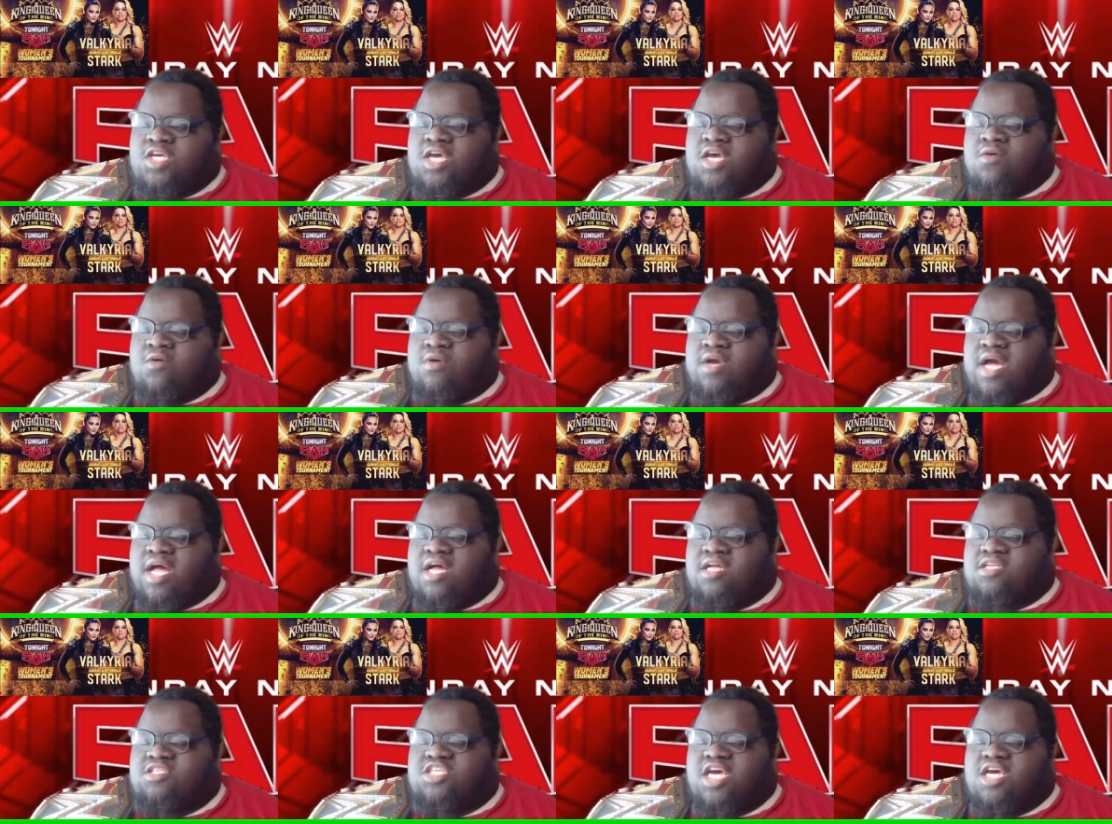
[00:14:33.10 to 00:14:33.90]
we
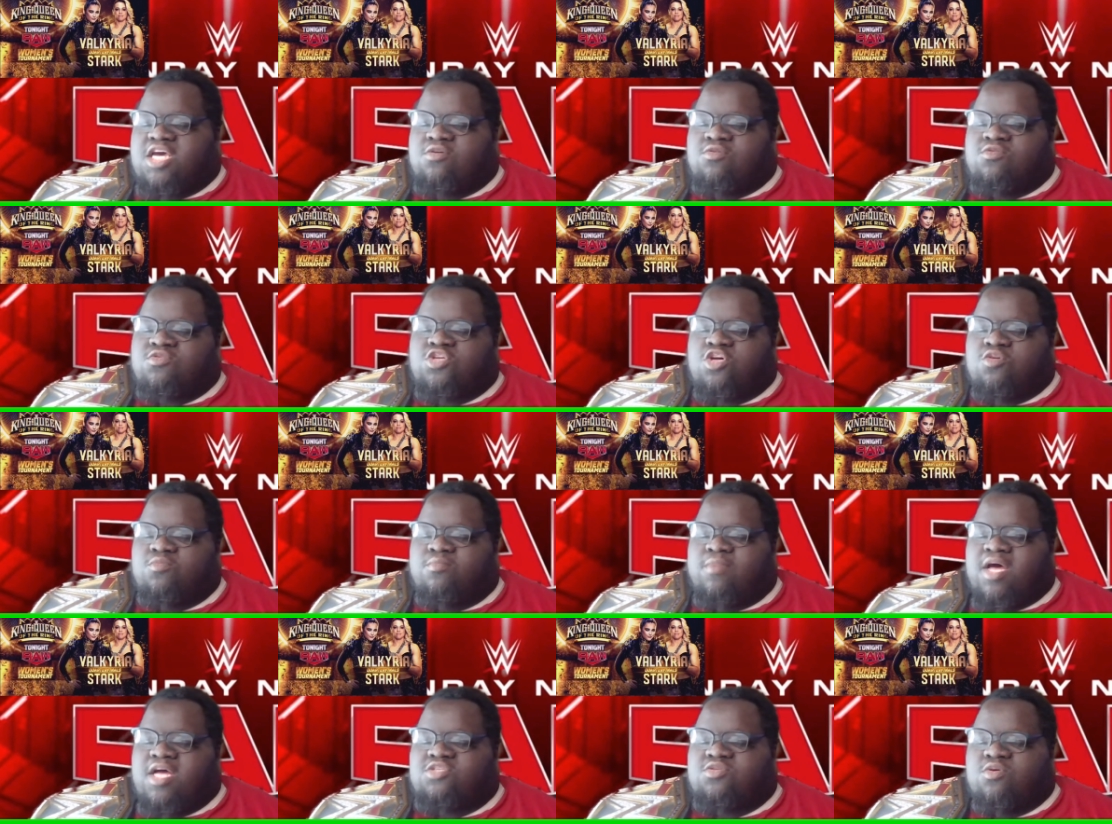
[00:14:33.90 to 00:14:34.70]
got a Jey Uso
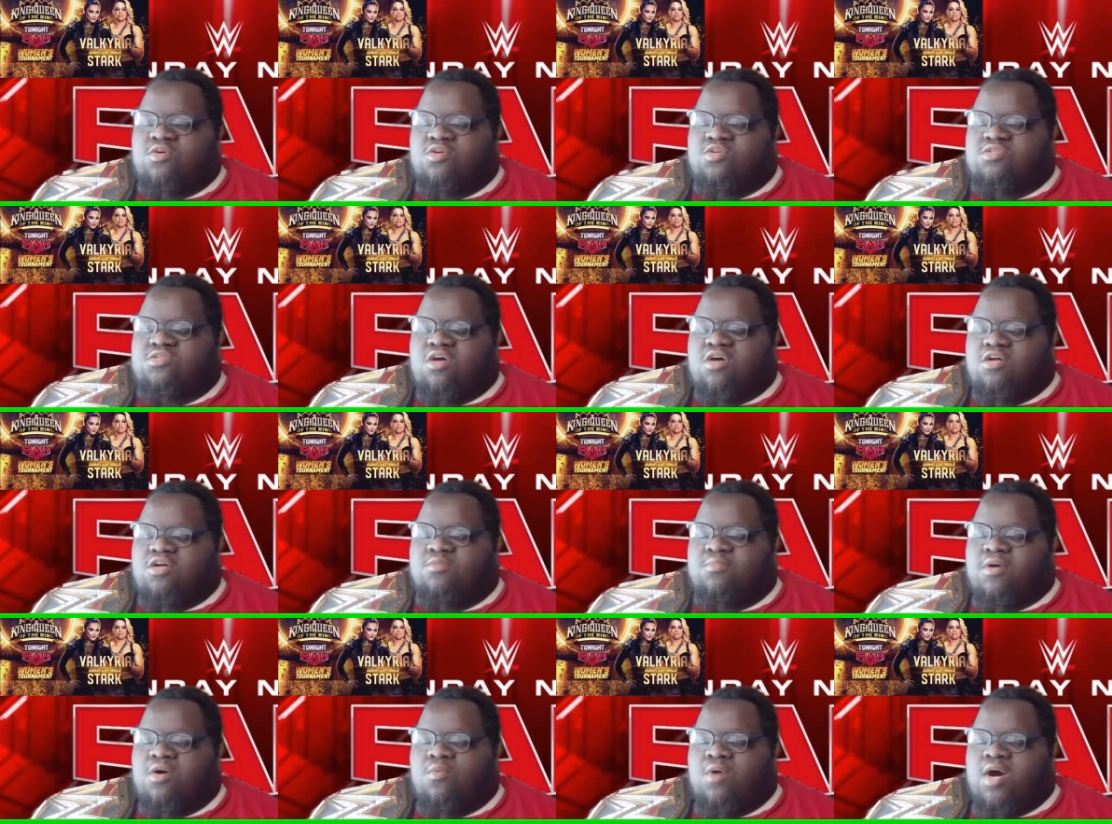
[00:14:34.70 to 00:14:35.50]
match talking
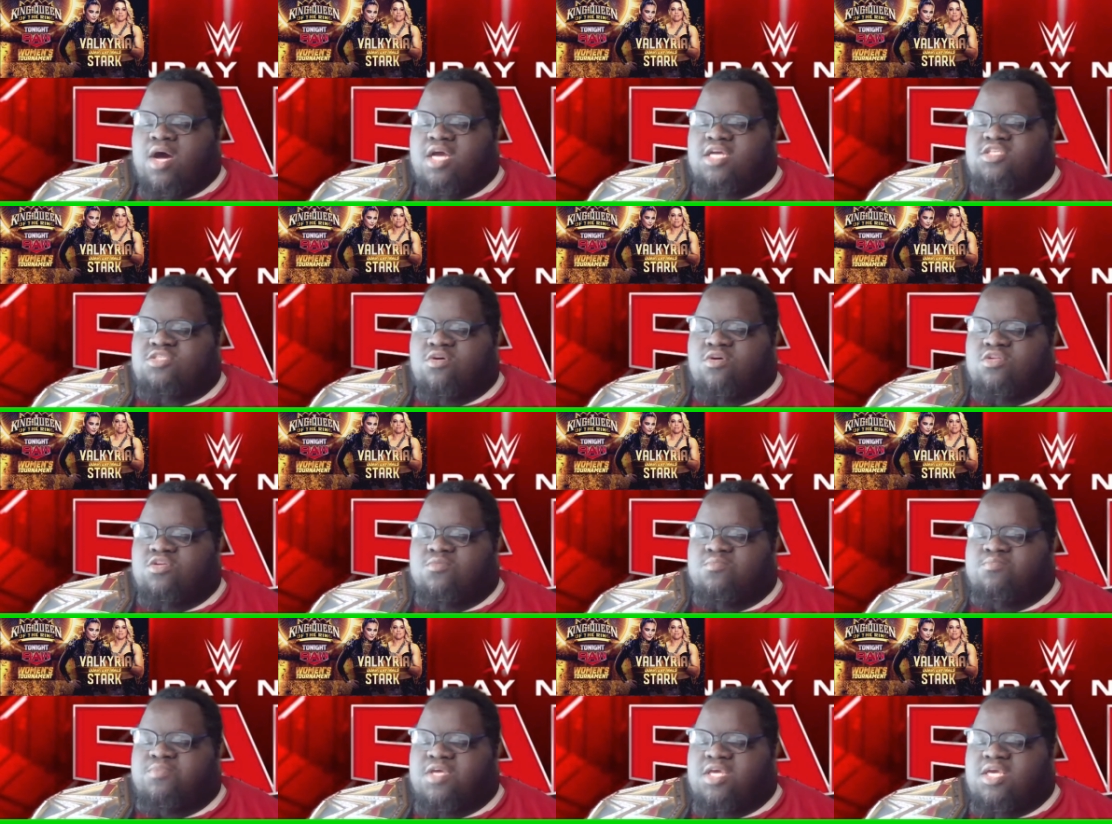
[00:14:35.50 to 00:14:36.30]
about why he's going to
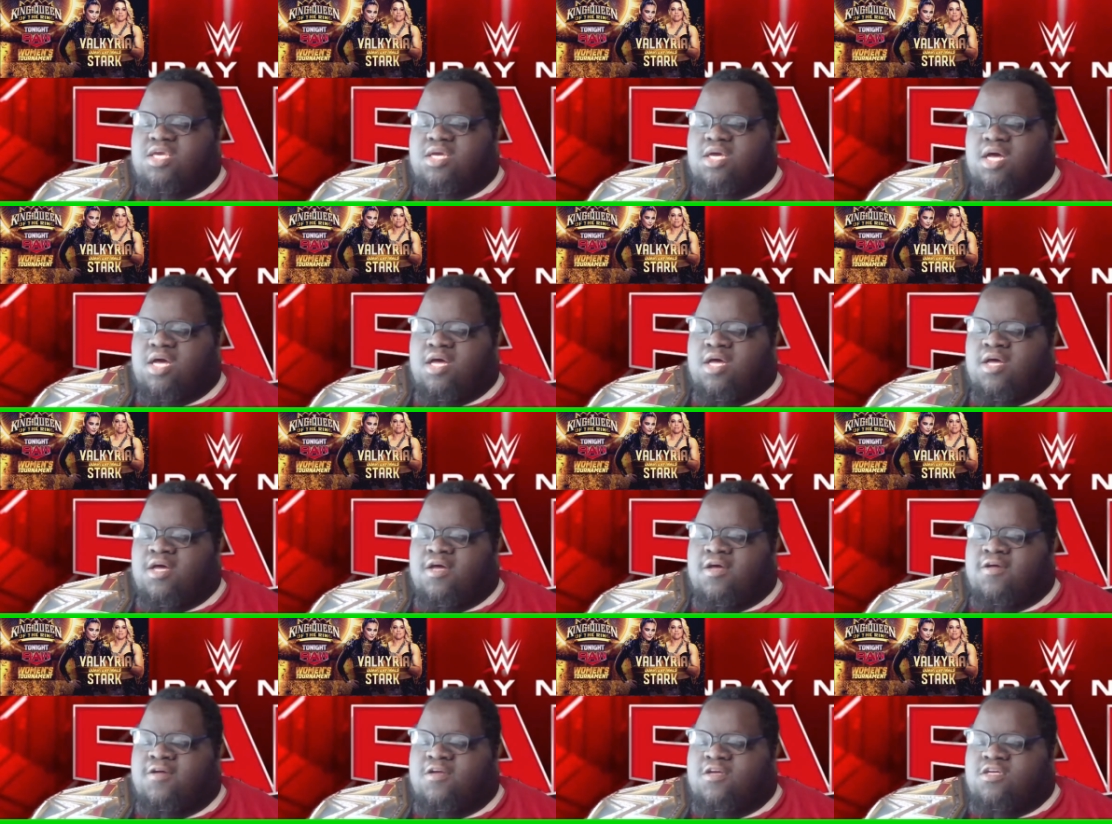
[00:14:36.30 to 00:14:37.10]
beat
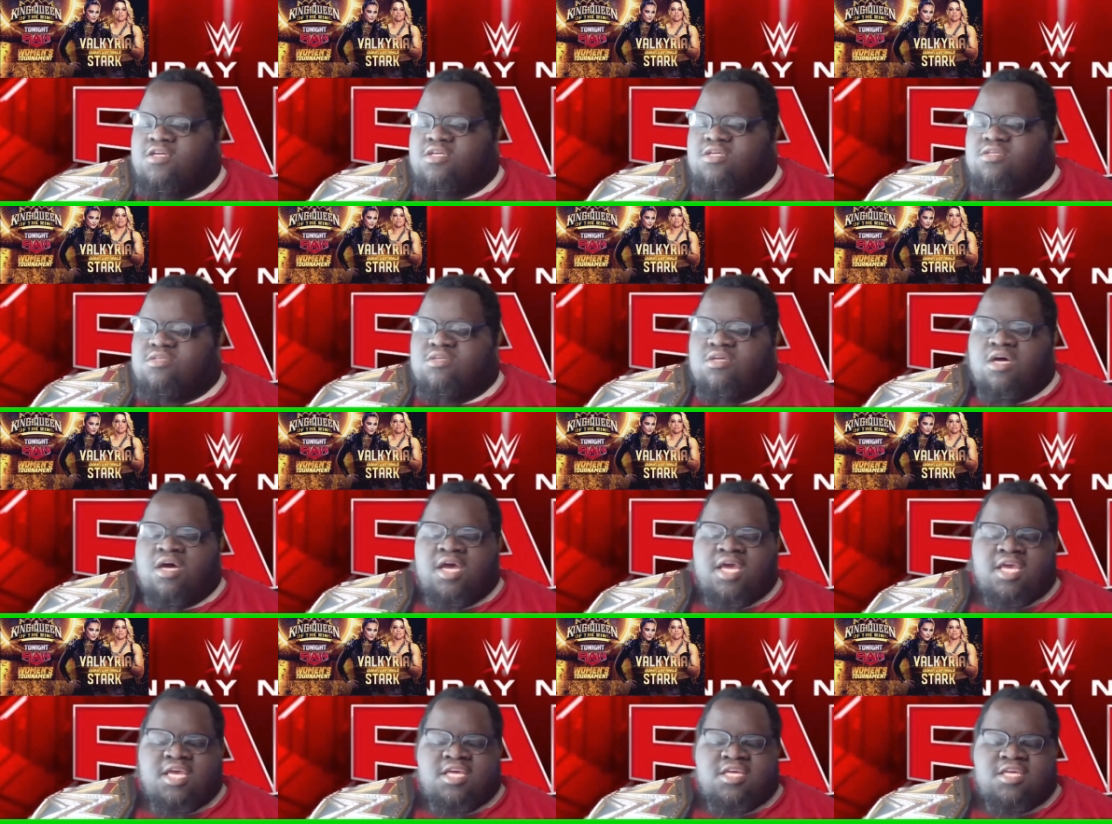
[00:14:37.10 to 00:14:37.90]

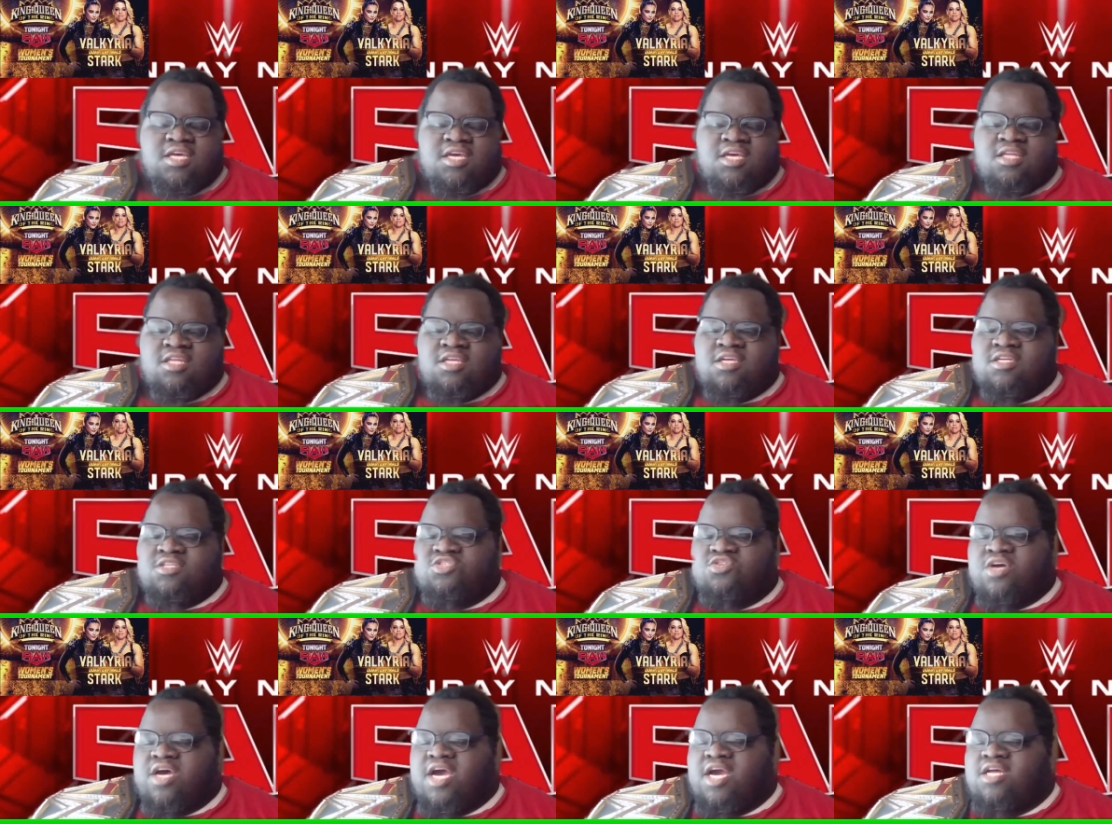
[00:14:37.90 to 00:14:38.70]
Ilya
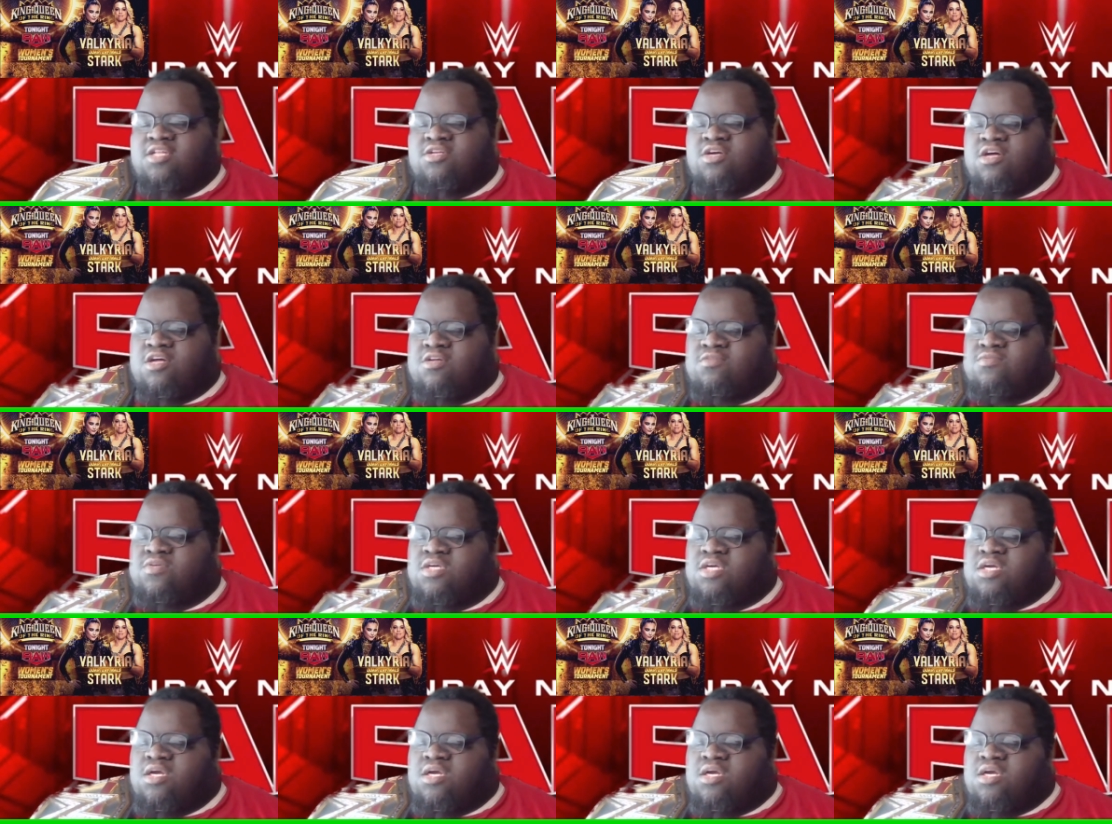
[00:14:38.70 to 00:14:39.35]
Dragunov.